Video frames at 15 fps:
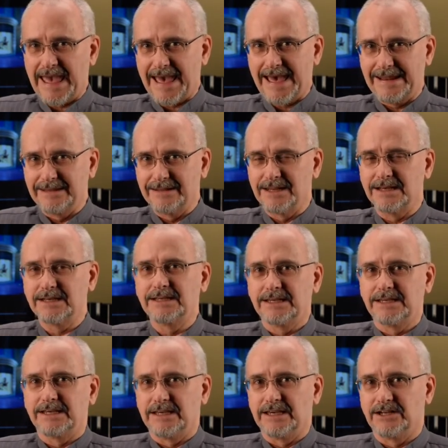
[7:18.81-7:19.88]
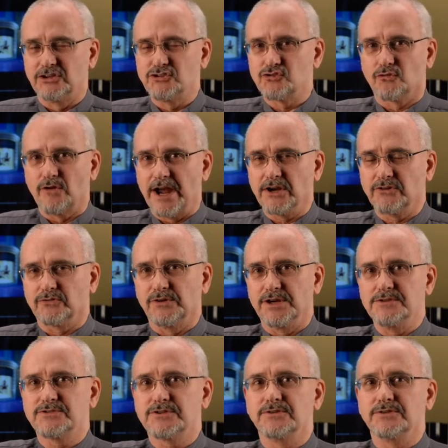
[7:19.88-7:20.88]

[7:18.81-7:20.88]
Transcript: ad in a directory.